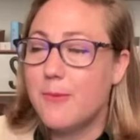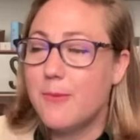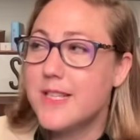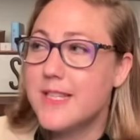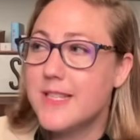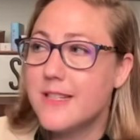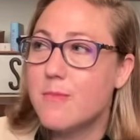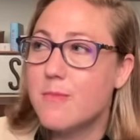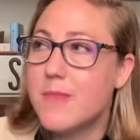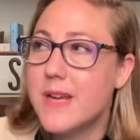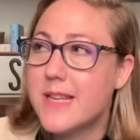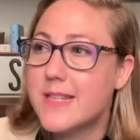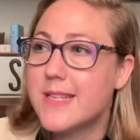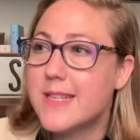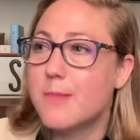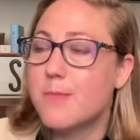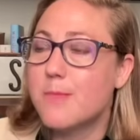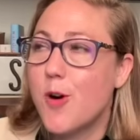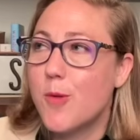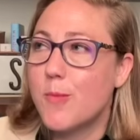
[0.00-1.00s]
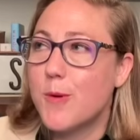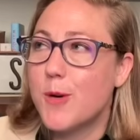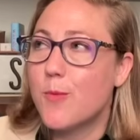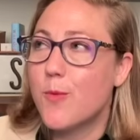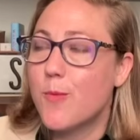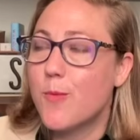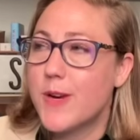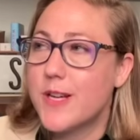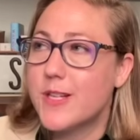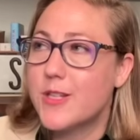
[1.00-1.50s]
was an amazing moment
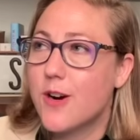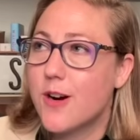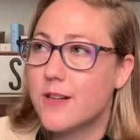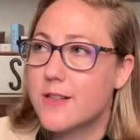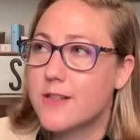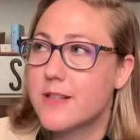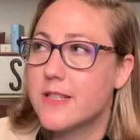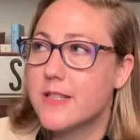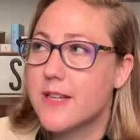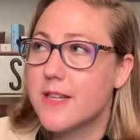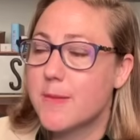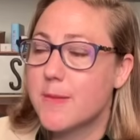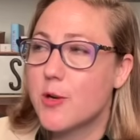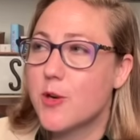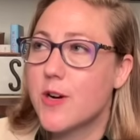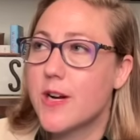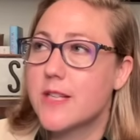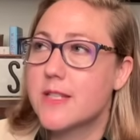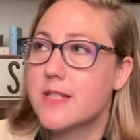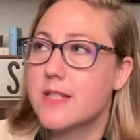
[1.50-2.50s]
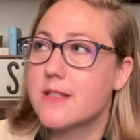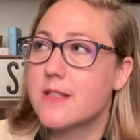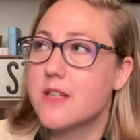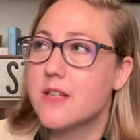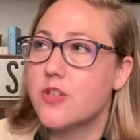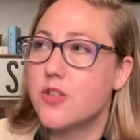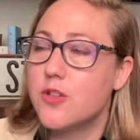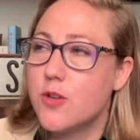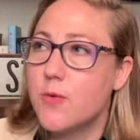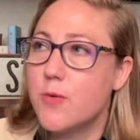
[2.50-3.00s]
when we talked to the Democrats and
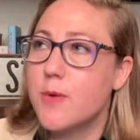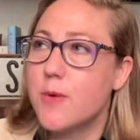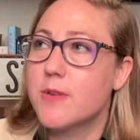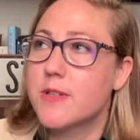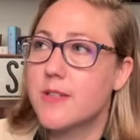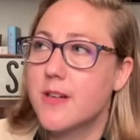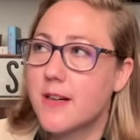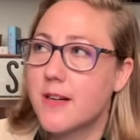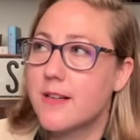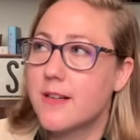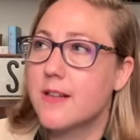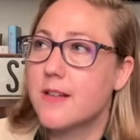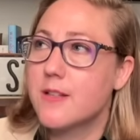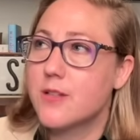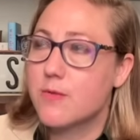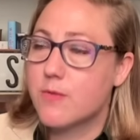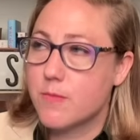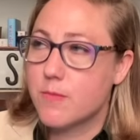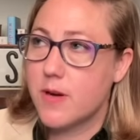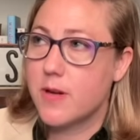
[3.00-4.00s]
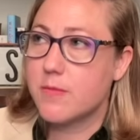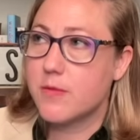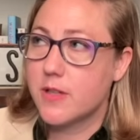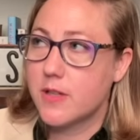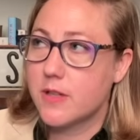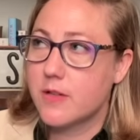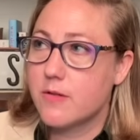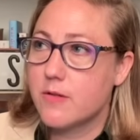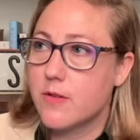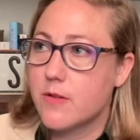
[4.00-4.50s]
said, we were talking to this
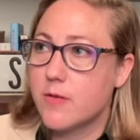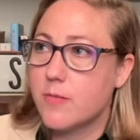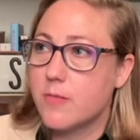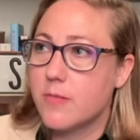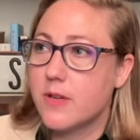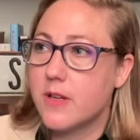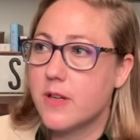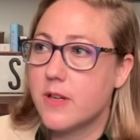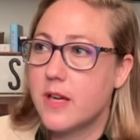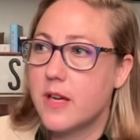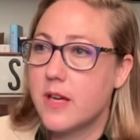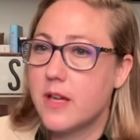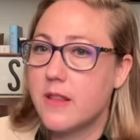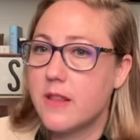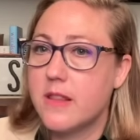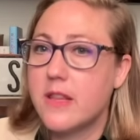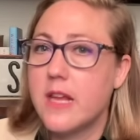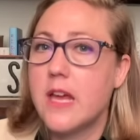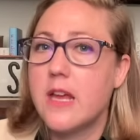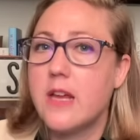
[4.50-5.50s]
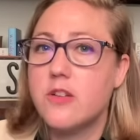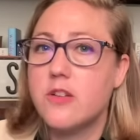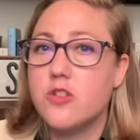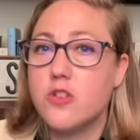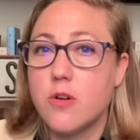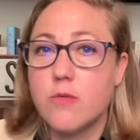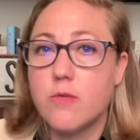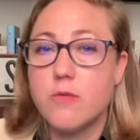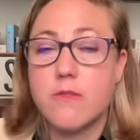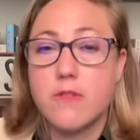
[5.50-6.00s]
Republican group and they
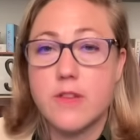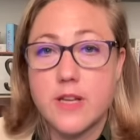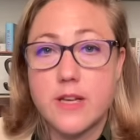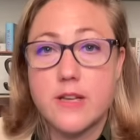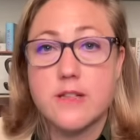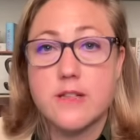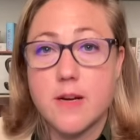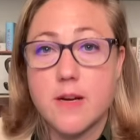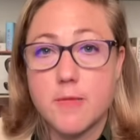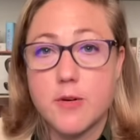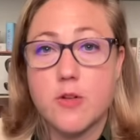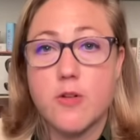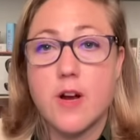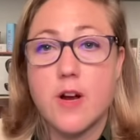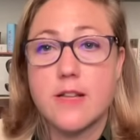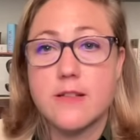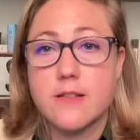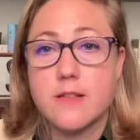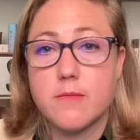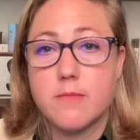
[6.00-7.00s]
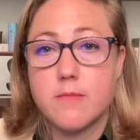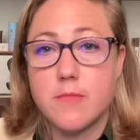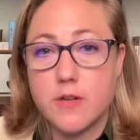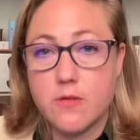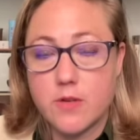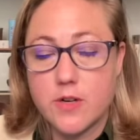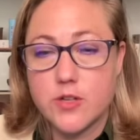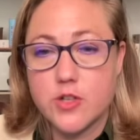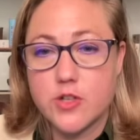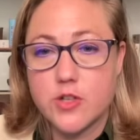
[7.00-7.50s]
don't think Democrats can be
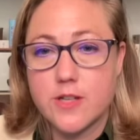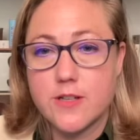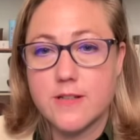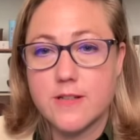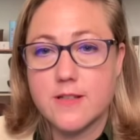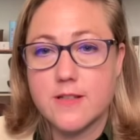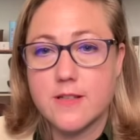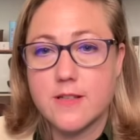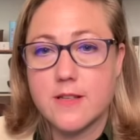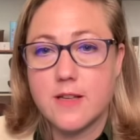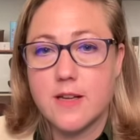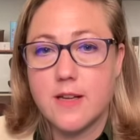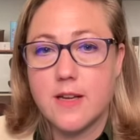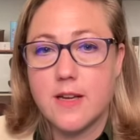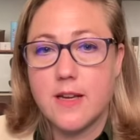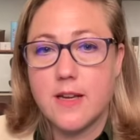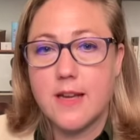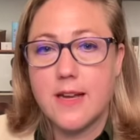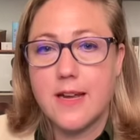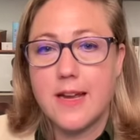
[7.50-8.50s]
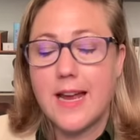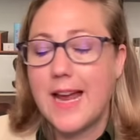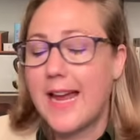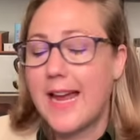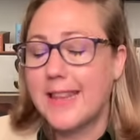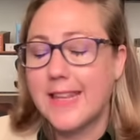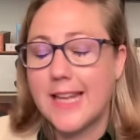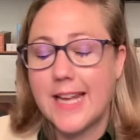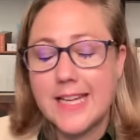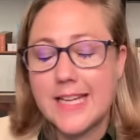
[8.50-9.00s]
Christians.
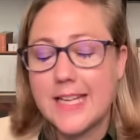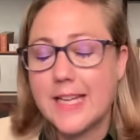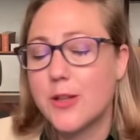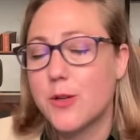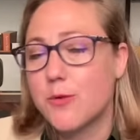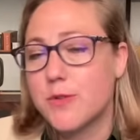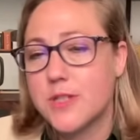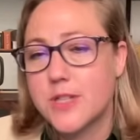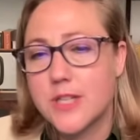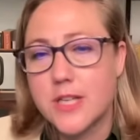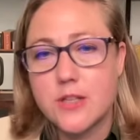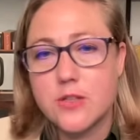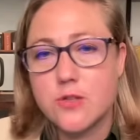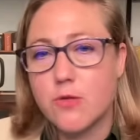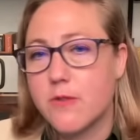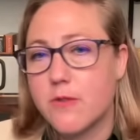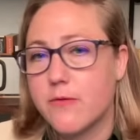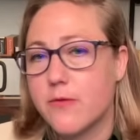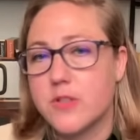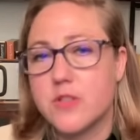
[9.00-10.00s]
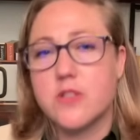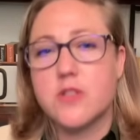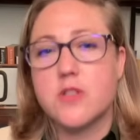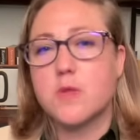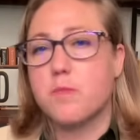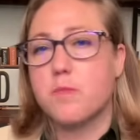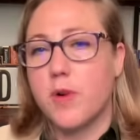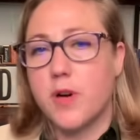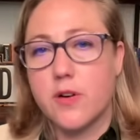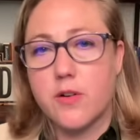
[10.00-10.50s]
And there was sort of a
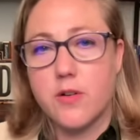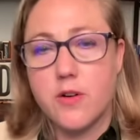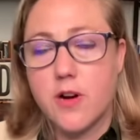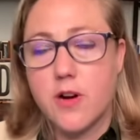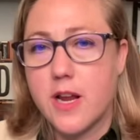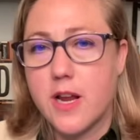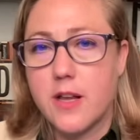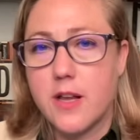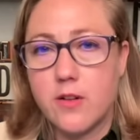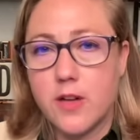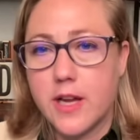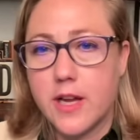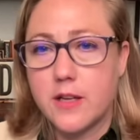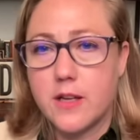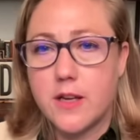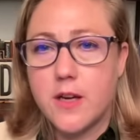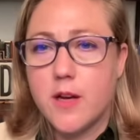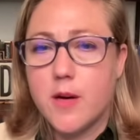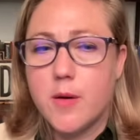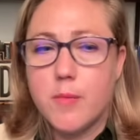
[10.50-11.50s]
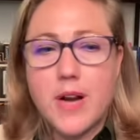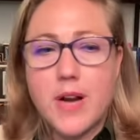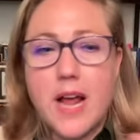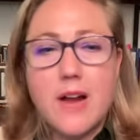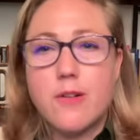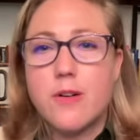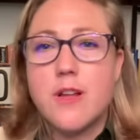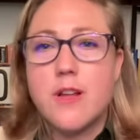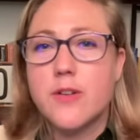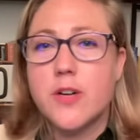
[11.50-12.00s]
sputtering, but I
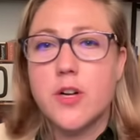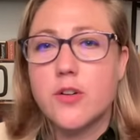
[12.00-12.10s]
don't even